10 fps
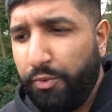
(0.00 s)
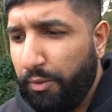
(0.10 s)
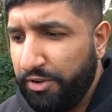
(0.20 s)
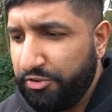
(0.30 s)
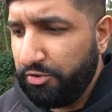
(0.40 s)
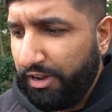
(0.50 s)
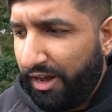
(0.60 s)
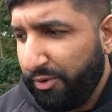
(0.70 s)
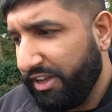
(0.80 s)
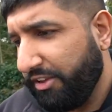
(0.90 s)
What we'll do
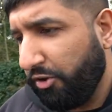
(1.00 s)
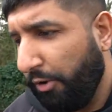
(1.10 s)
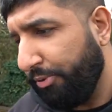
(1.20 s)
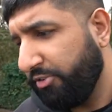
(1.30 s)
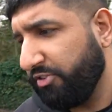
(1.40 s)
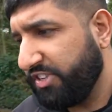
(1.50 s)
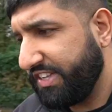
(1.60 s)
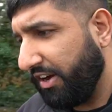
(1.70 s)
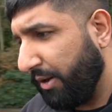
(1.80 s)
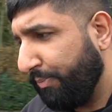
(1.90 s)
now, we'll get the GoPros all
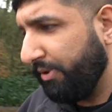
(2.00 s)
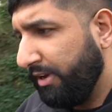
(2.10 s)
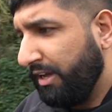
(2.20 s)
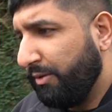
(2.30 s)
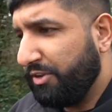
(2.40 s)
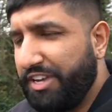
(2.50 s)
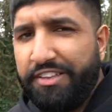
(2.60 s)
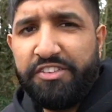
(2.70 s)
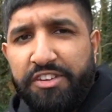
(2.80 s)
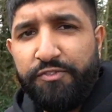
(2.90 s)
set up. We'll
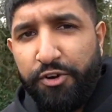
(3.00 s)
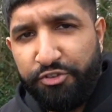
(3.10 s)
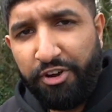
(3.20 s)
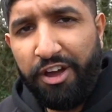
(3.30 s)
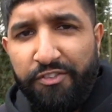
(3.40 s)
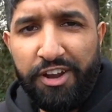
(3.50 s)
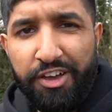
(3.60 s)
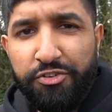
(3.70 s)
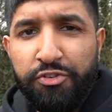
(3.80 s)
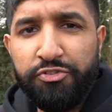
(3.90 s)
take this thing for a drive on our
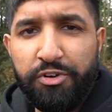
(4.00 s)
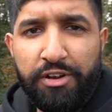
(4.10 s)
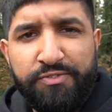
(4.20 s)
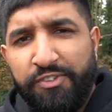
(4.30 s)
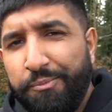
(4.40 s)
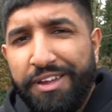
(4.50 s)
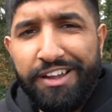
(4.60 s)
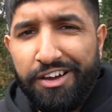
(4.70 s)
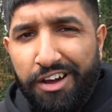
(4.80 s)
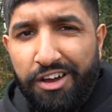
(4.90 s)
usual
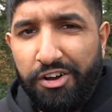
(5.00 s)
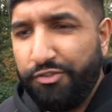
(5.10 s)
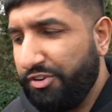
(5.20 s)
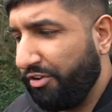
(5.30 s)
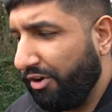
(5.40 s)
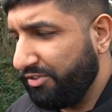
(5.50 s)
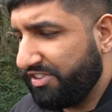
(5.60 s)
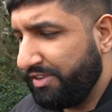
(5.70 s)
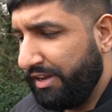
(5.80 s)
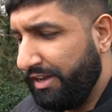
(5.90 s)
familiar kind of country
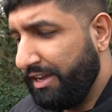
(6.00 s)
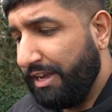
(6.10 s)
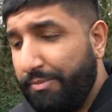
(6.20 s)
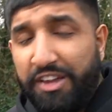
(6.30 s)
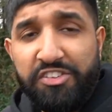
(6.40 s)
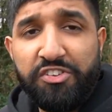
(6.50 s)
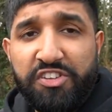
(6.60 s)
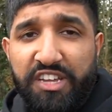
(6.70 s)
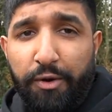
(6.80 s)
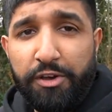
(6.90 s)
roads and basically
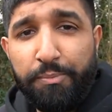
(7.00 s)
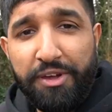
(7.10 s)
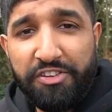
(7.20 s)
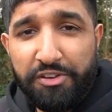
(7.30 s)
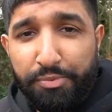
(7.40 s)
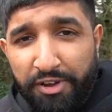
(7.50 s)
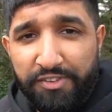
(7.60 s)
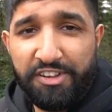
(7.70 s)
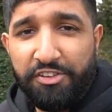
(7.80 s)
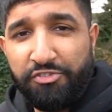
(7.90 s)
just see how it compares to the
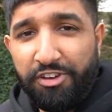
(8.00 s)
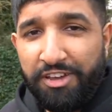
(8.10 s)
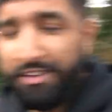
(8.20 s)
previous S3.